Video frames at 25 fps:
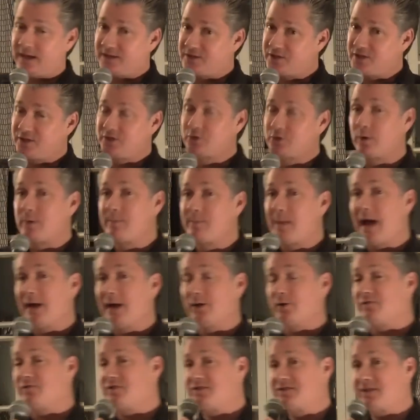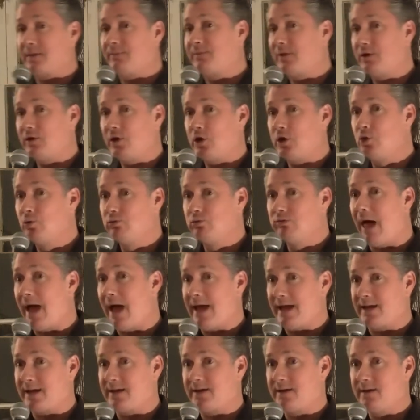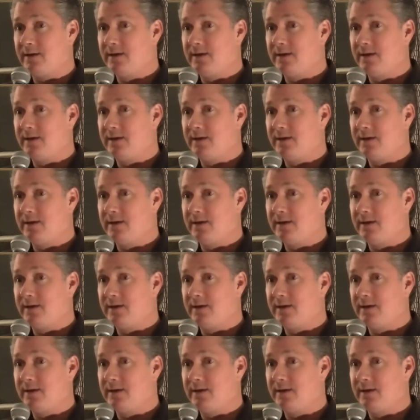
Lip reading: That's just a reminder. If it's something that you like,